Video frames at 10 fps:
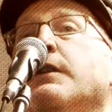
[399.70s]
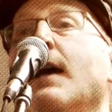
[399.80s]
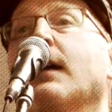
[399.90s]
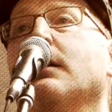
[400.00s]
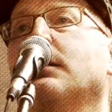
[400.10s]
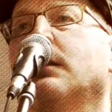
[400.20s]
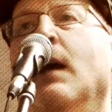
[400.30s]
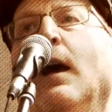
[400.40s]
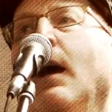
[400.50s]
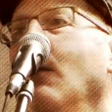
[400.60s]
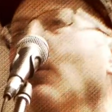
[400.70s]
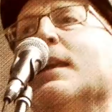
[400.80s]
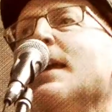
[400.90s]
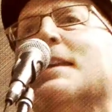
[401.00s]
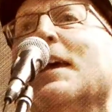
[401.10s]
day because we
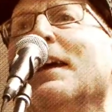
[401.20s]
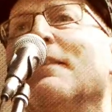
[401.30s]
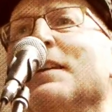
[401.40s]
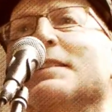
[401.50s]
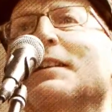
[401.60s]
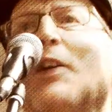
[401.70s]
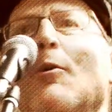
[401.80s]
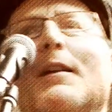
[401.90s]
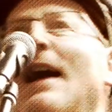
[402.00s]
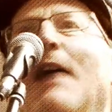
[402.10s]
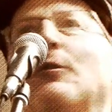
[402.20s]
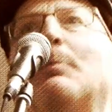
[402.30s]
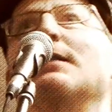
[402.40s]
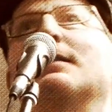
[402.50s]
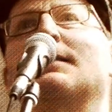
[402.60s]
need it. These are going out of
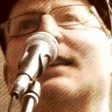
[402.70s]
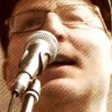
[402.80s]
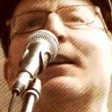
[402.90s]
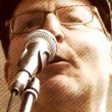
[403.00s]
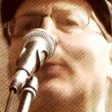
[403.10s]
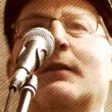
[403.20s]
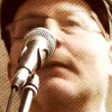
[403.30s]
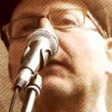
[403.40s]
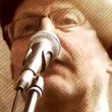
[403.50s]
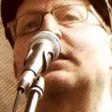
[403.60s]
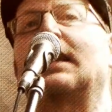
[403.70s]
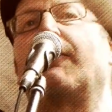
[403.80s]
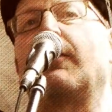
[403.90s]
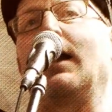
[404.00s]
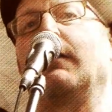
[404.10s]
business like nobody's. Give
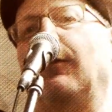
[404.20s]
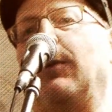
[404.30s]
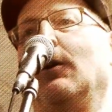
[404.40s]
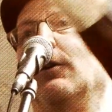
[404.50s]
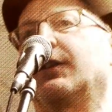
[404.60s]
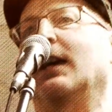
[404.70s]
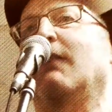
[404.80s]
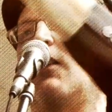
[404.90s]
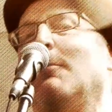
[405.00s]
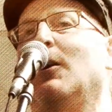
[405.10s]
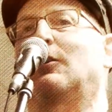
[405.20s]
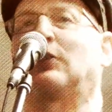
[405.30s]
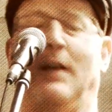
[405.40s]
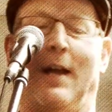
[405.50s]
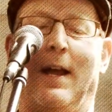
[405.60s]
yourself a round of applause. Thank you very much.